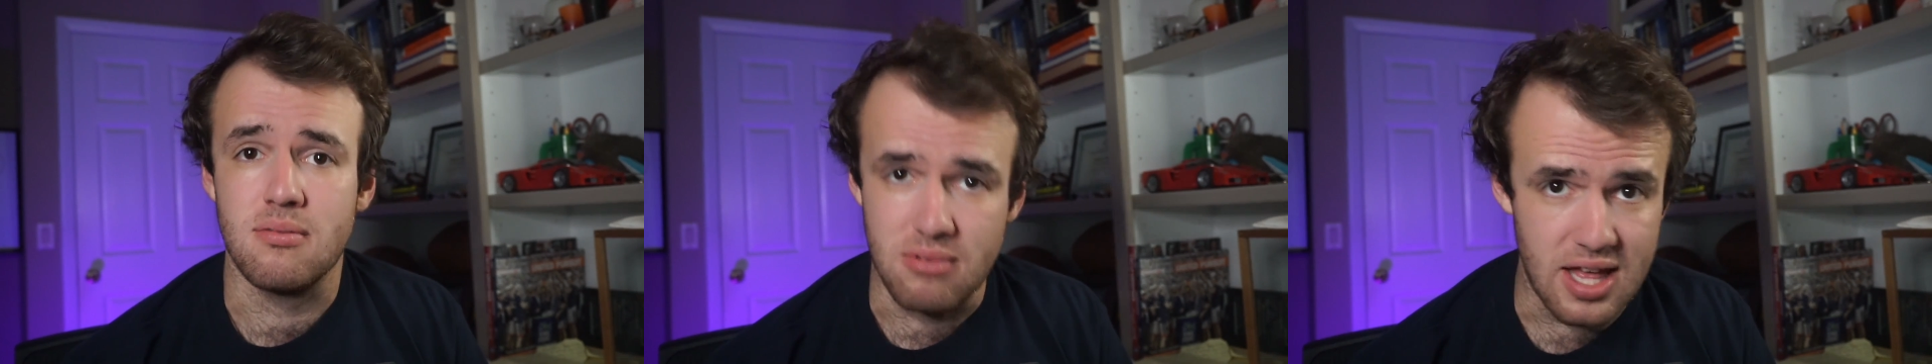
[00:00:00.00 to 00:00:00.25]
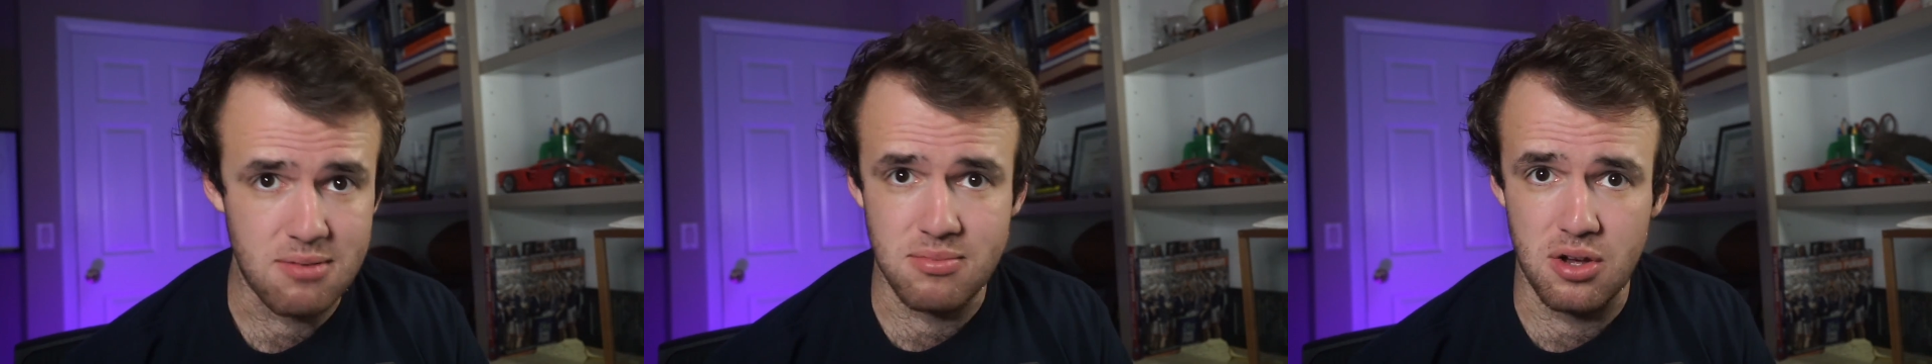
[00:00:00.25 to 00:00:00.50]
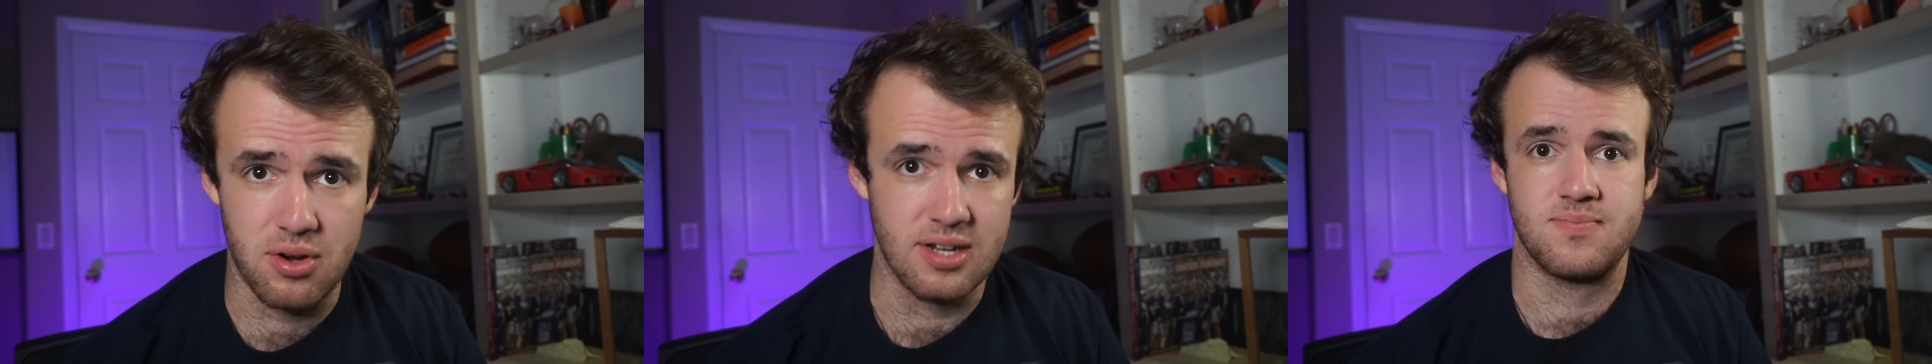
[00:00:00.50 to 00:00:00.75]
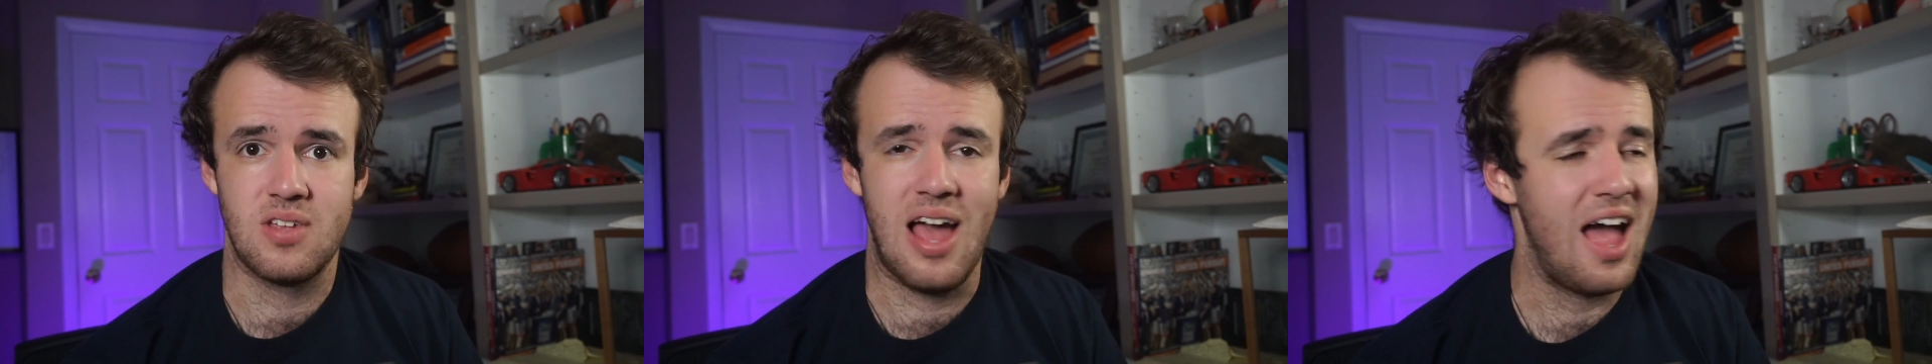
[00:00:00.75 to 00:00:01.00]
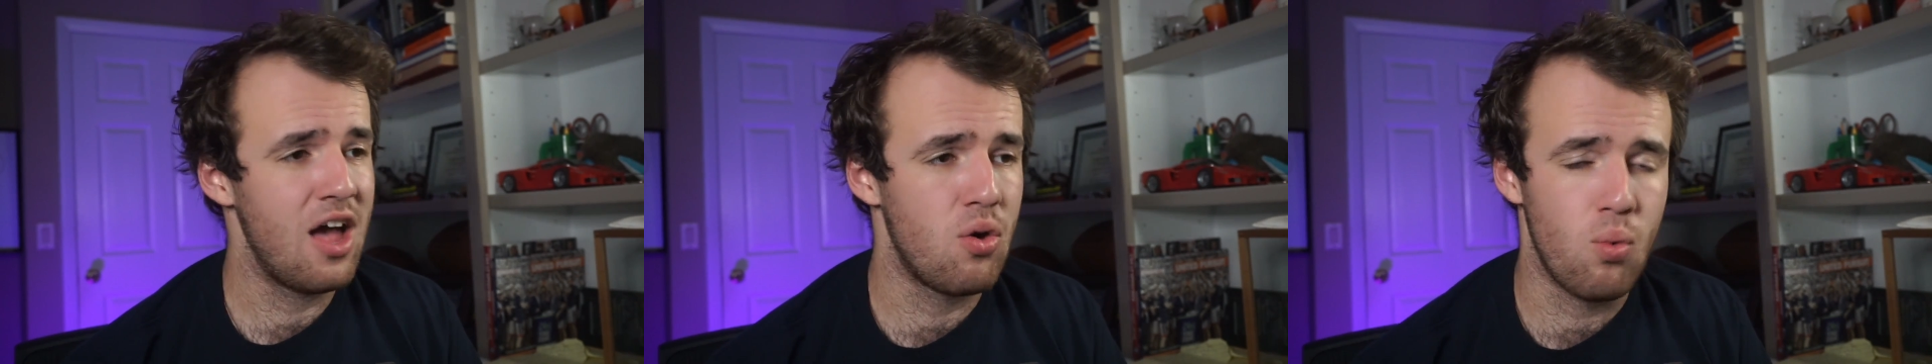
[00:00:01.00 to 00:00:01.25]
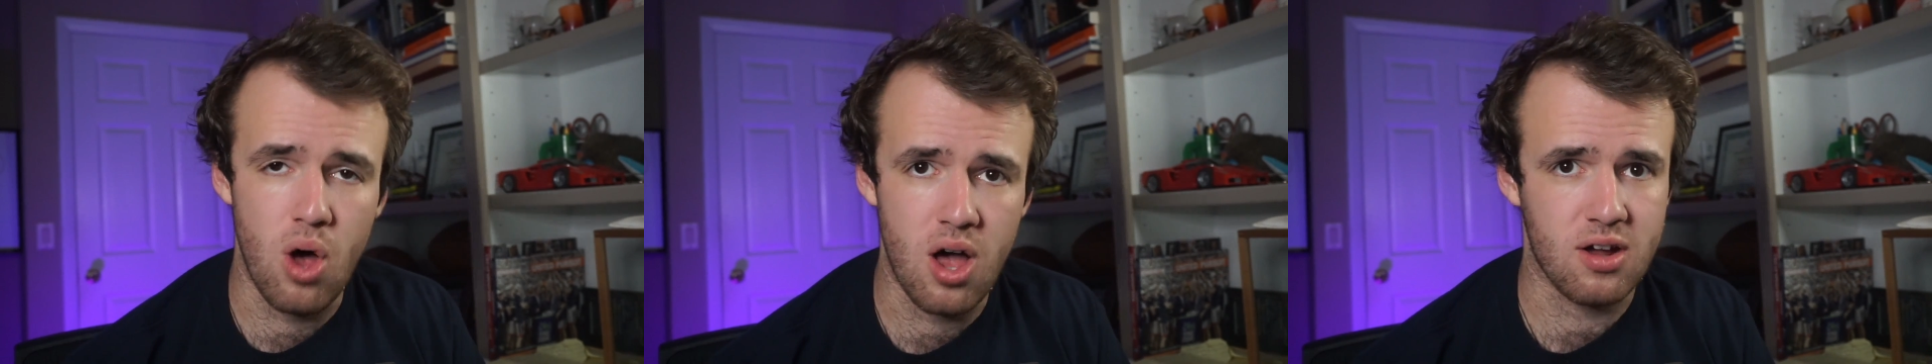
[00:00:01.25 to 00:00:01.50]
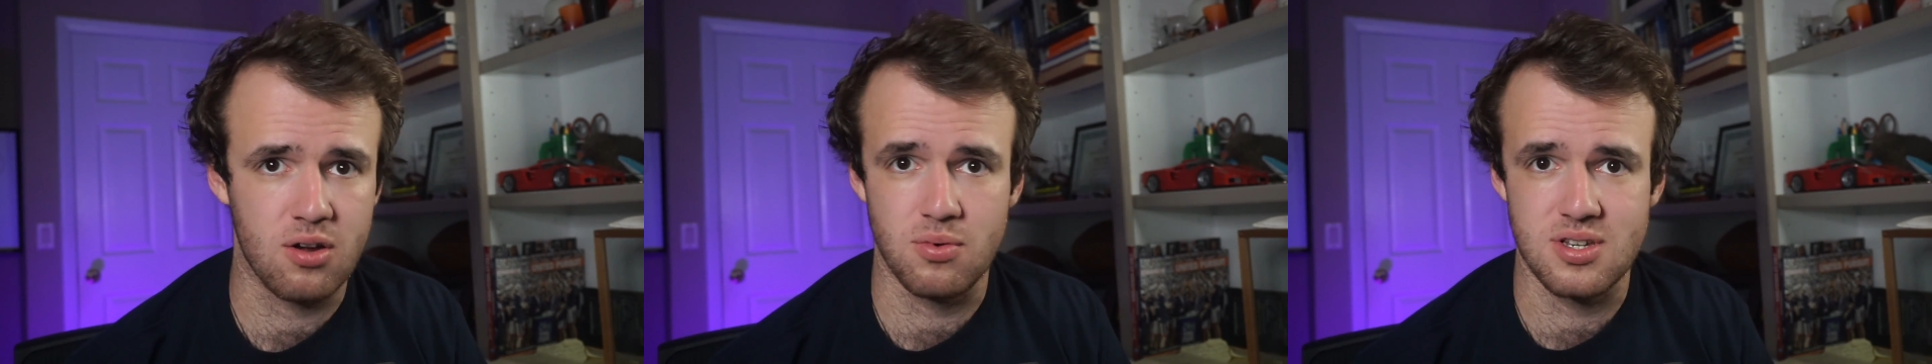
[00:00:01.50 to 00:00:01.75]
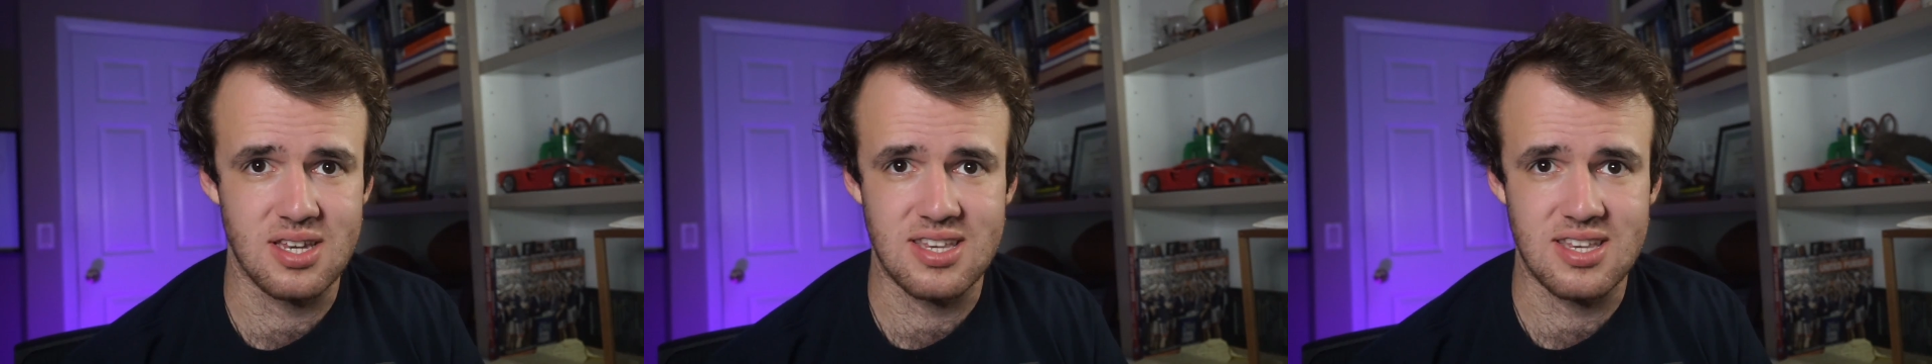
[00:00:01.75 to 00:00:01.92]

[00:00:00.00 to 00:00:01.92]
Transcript: Let them do it. Kyle Walker was the